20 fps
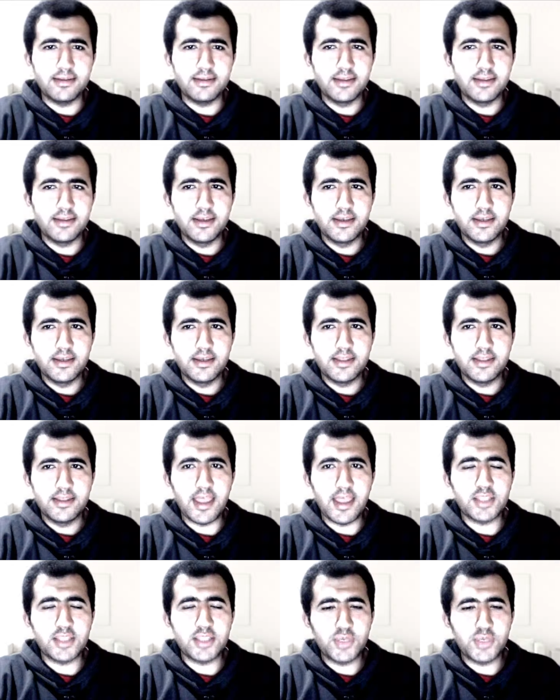That's
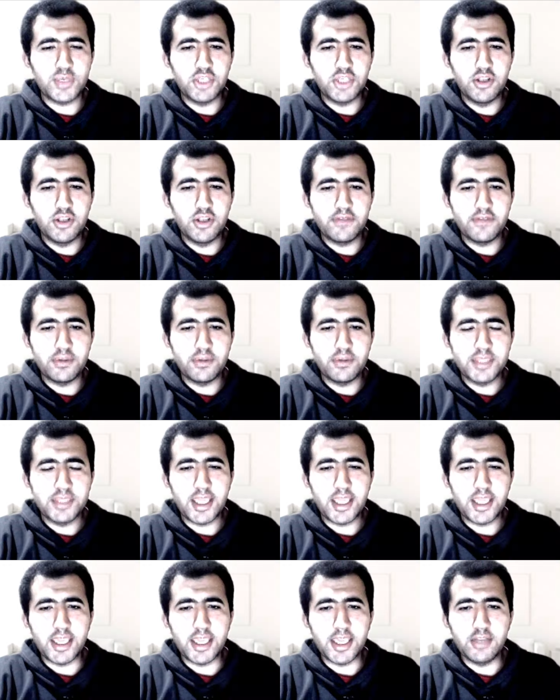what you learn from singing.
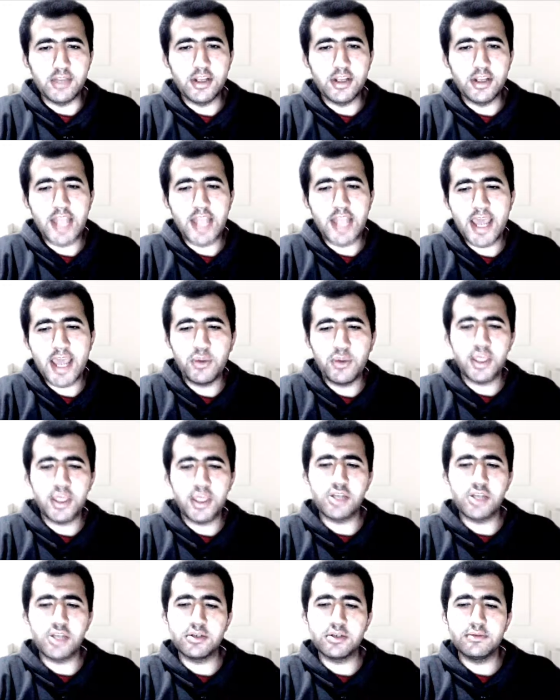You learn how they're
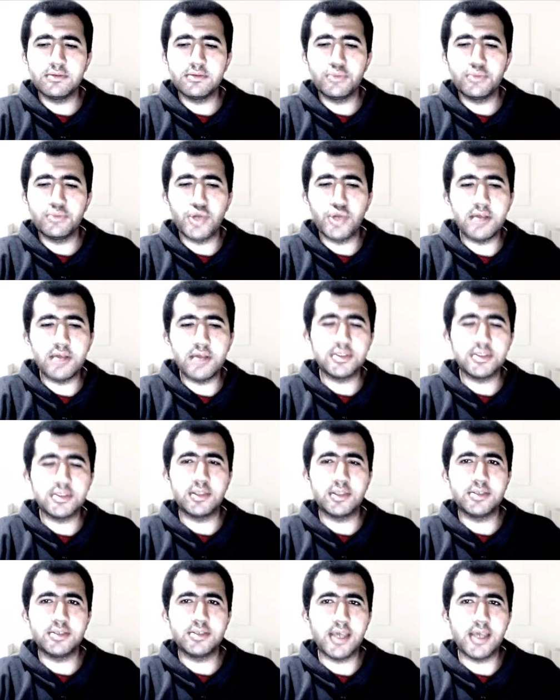pronouncing the
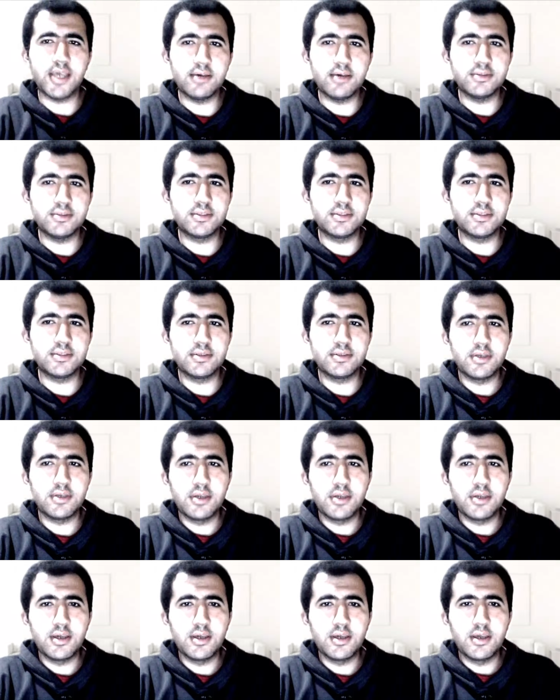sounds,
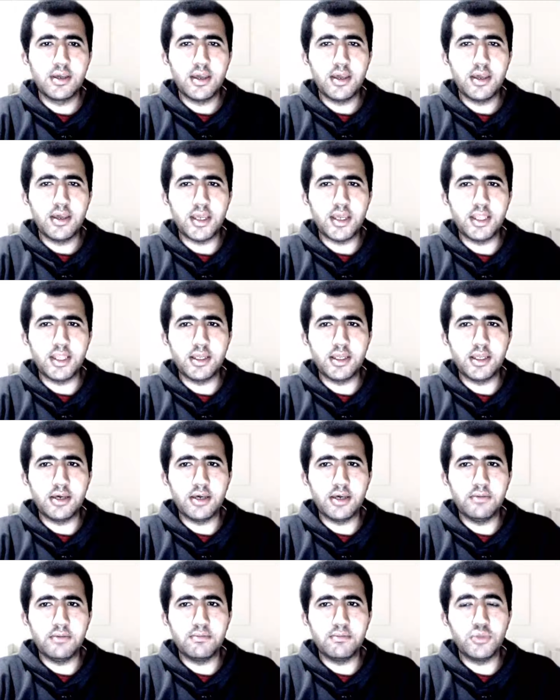and um,
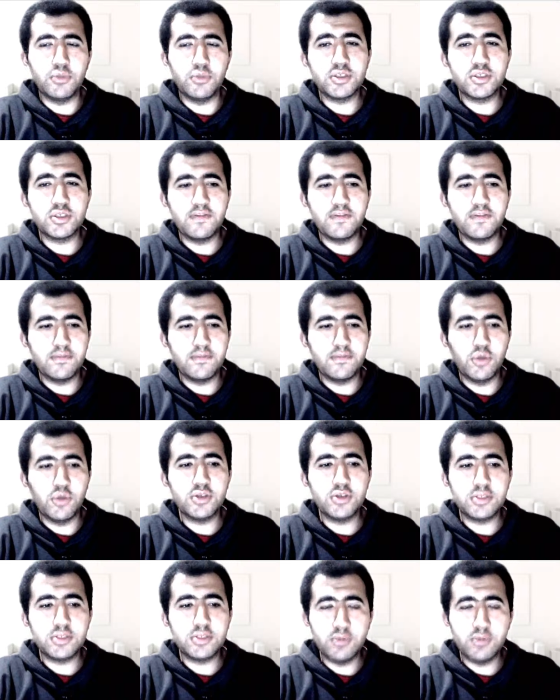most of most
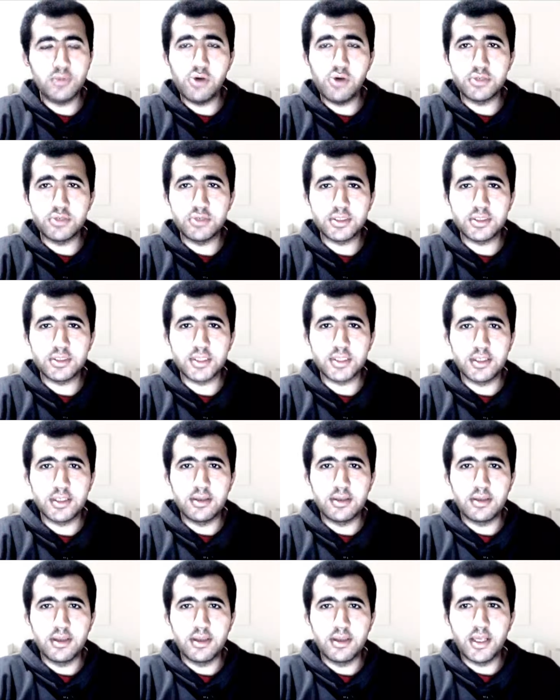most
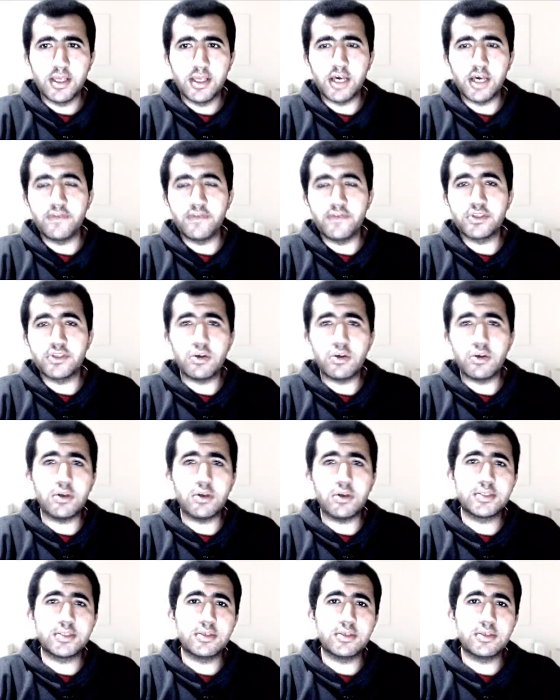of the songs
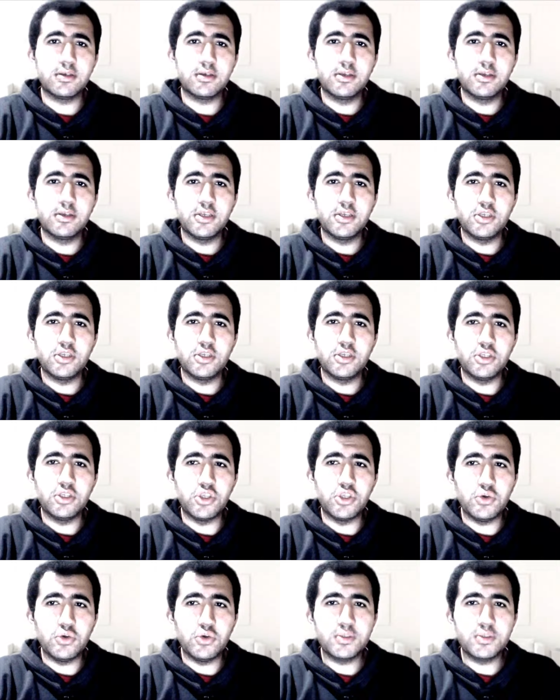
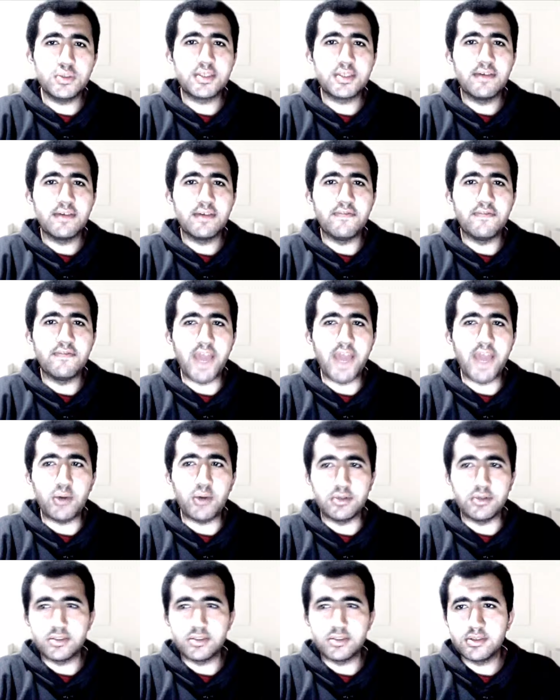use
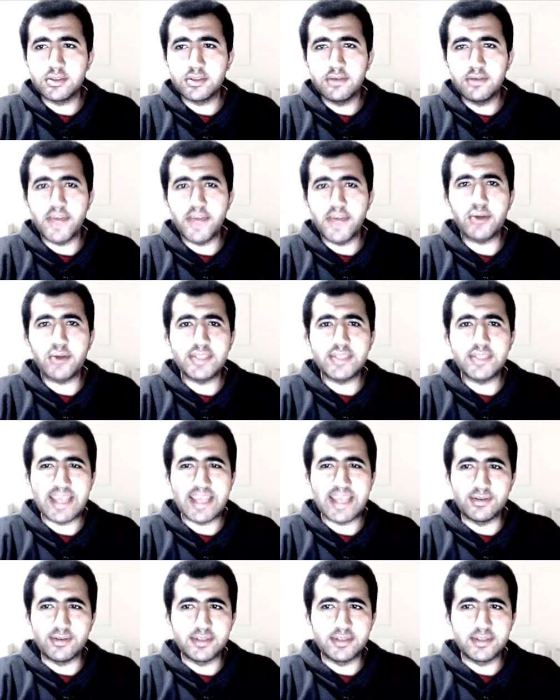vowels, vowel
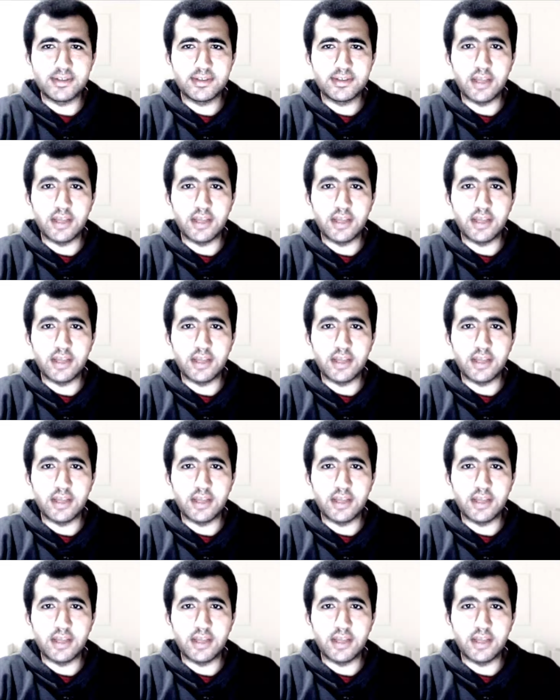sounds a lot.